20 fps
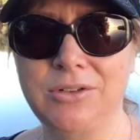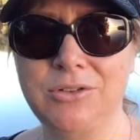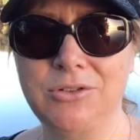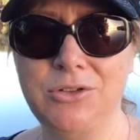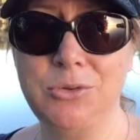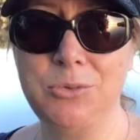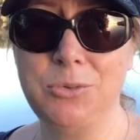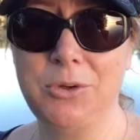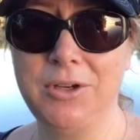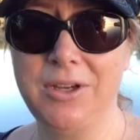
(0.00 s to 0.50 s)

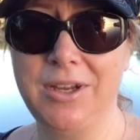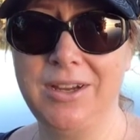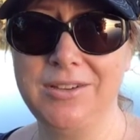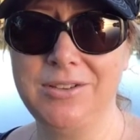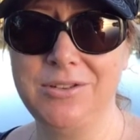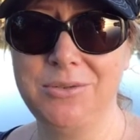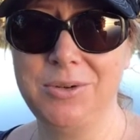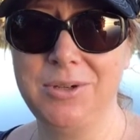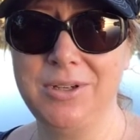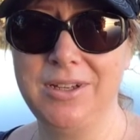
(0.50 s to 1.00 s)
2
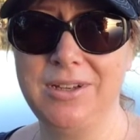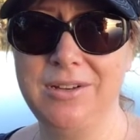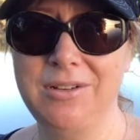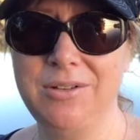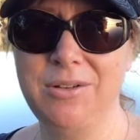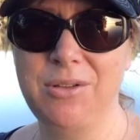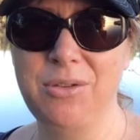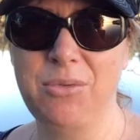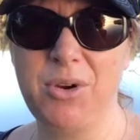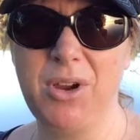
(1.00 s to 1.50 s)
workouts already,
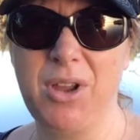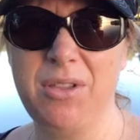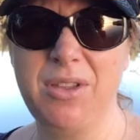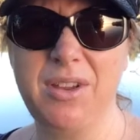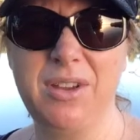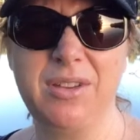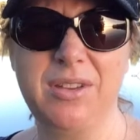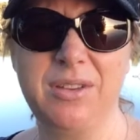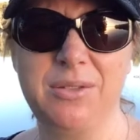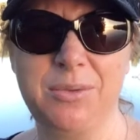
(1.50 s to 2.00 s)
3 I
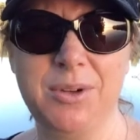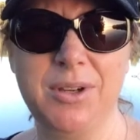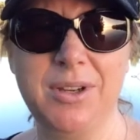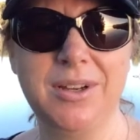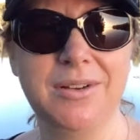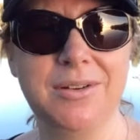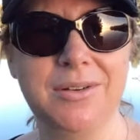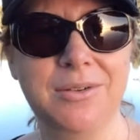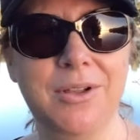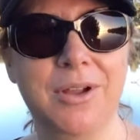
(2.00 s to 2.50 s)
think this week,
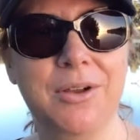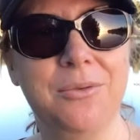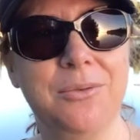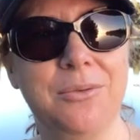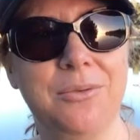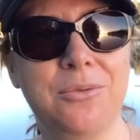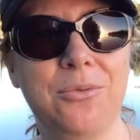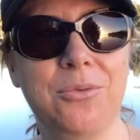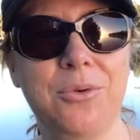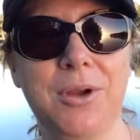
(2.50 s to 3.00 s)
like
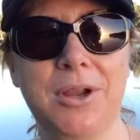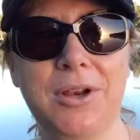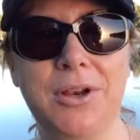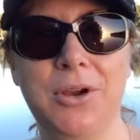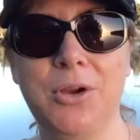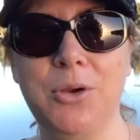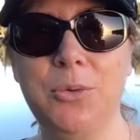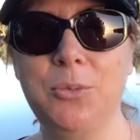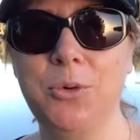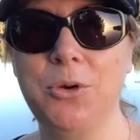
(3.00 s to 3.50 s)
3 at
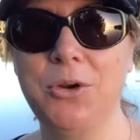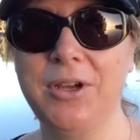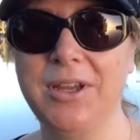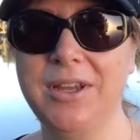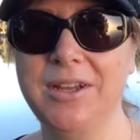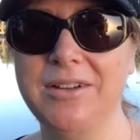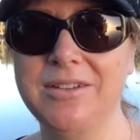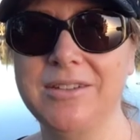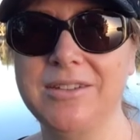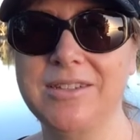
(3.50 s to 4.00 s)
home
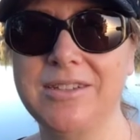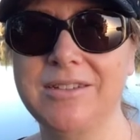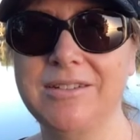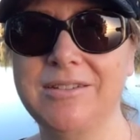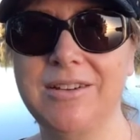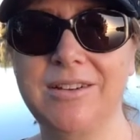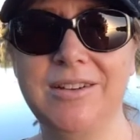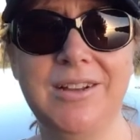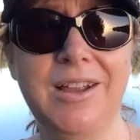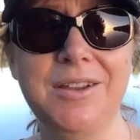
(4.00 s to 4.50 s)
workouts.
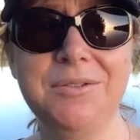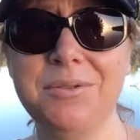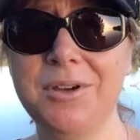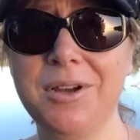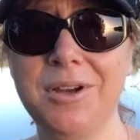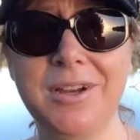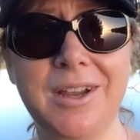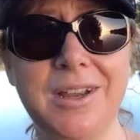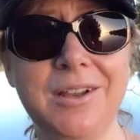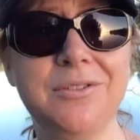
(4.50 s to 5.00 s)
And last week,
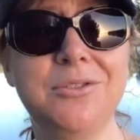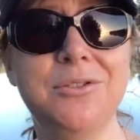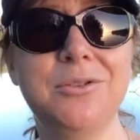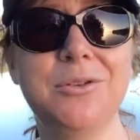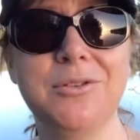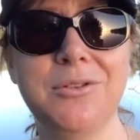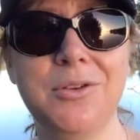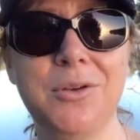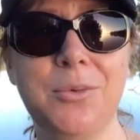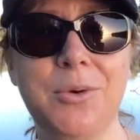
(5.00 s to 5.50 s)
again, I was
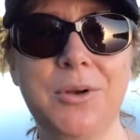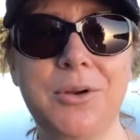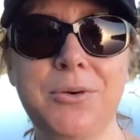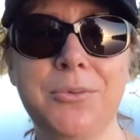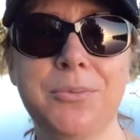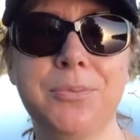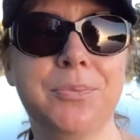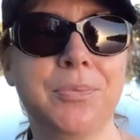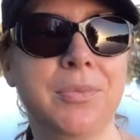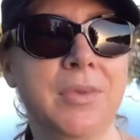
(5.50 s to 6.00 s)
doing so well.